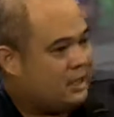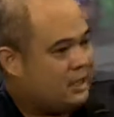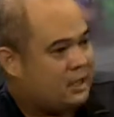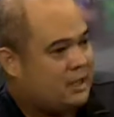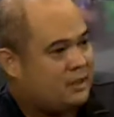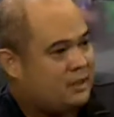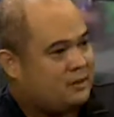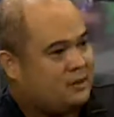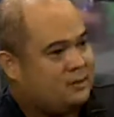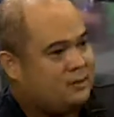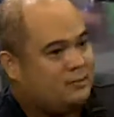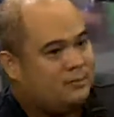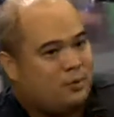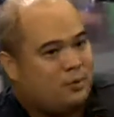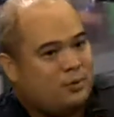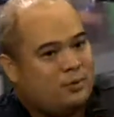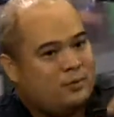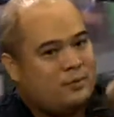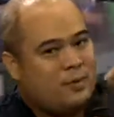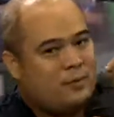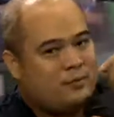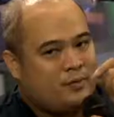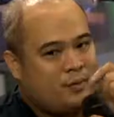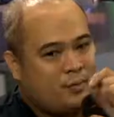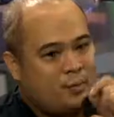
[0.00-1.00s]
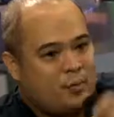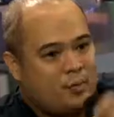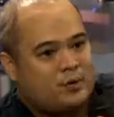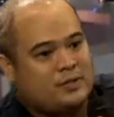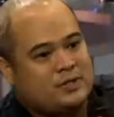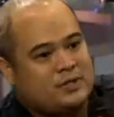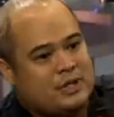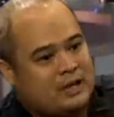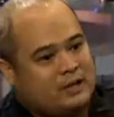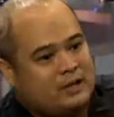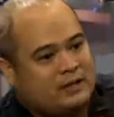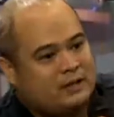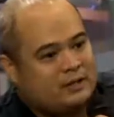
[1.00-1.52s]
The boom of the
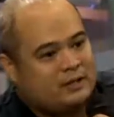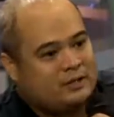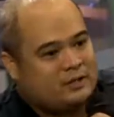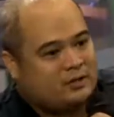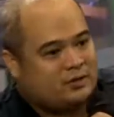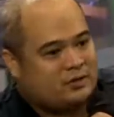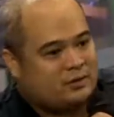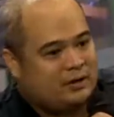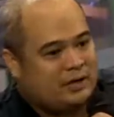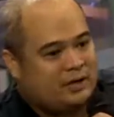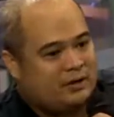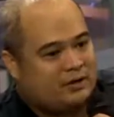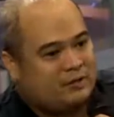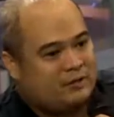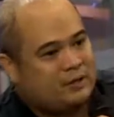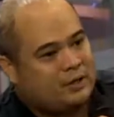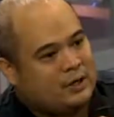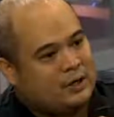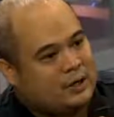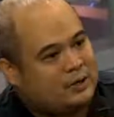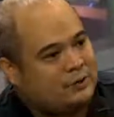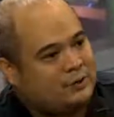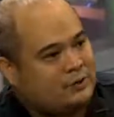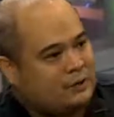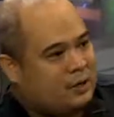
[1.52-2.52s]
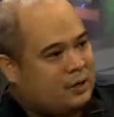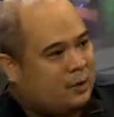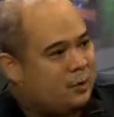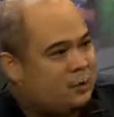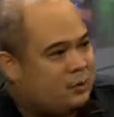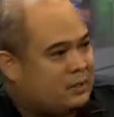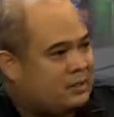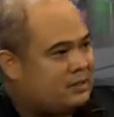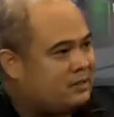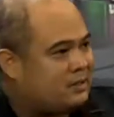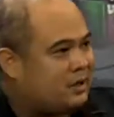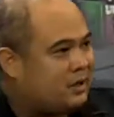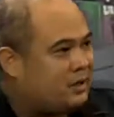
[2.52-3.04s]
motorcycle industry here in the country
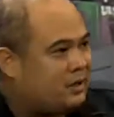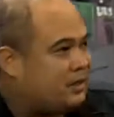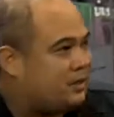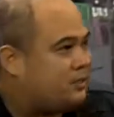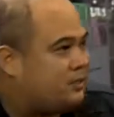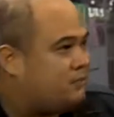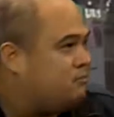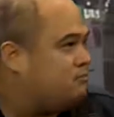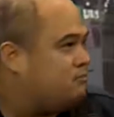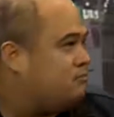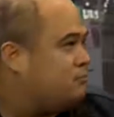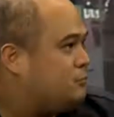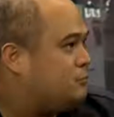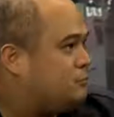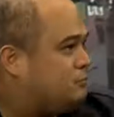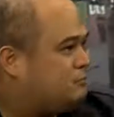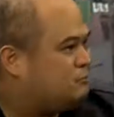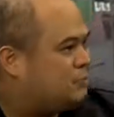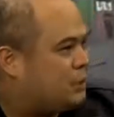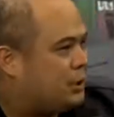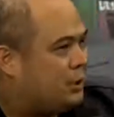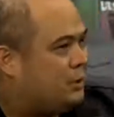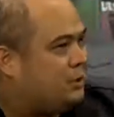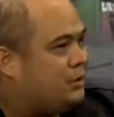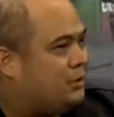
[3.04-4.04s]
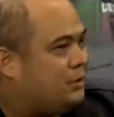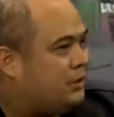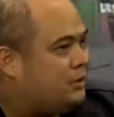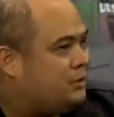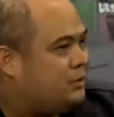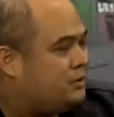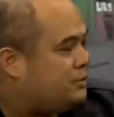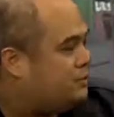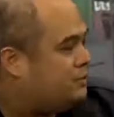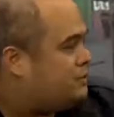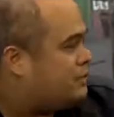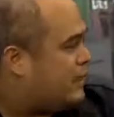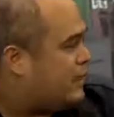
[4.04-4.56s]
only started early
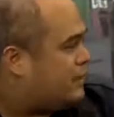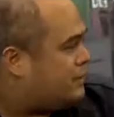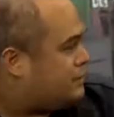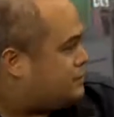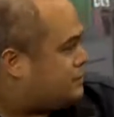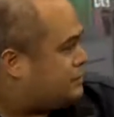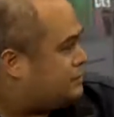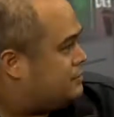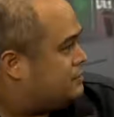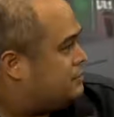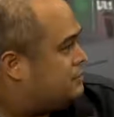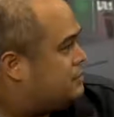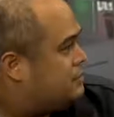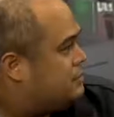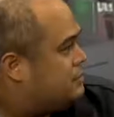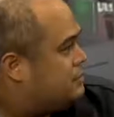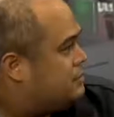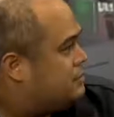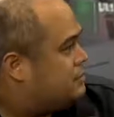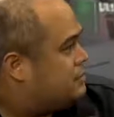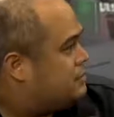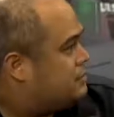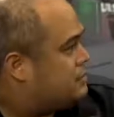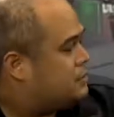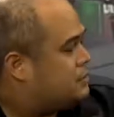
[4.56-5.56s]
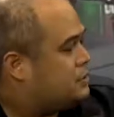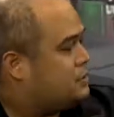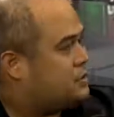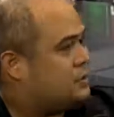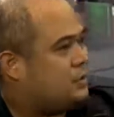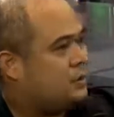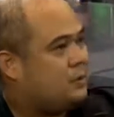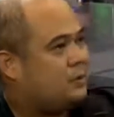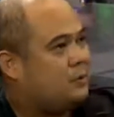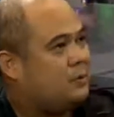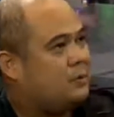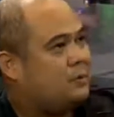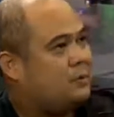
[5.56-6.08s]
2000.
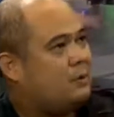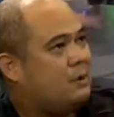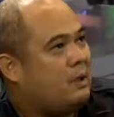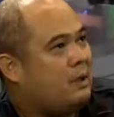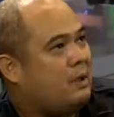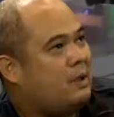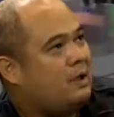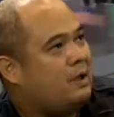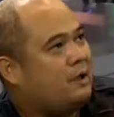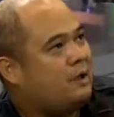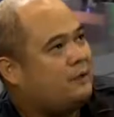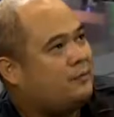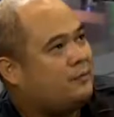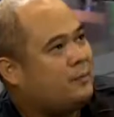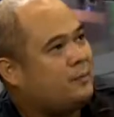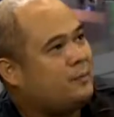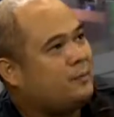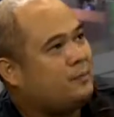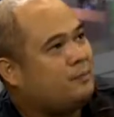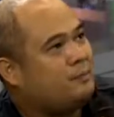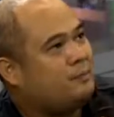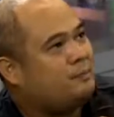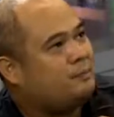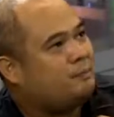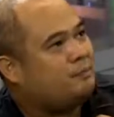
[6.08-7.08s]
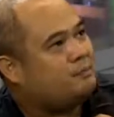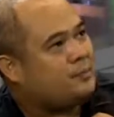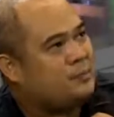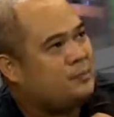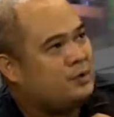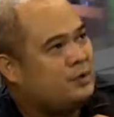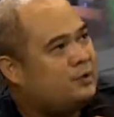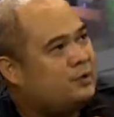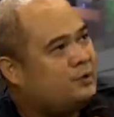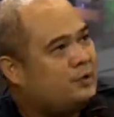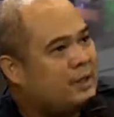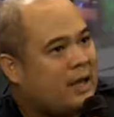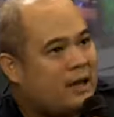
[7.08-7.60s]
So from
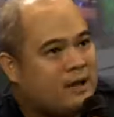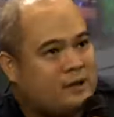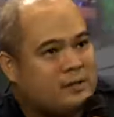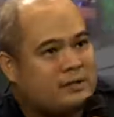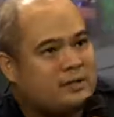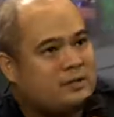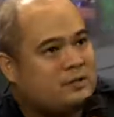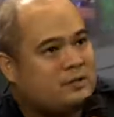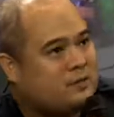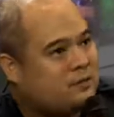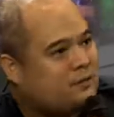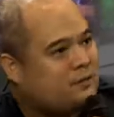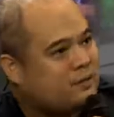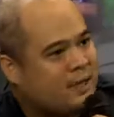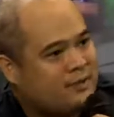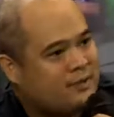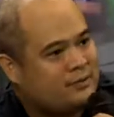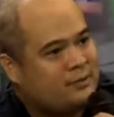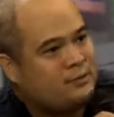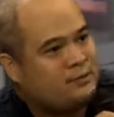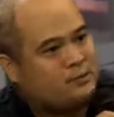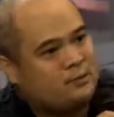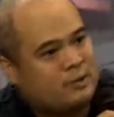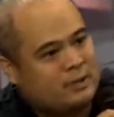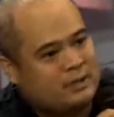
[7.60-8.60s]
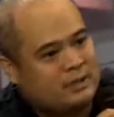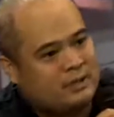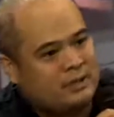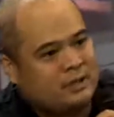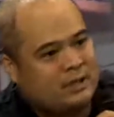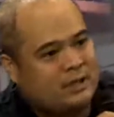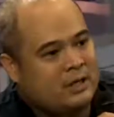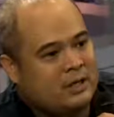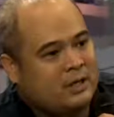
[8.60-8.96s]
2000, 2001,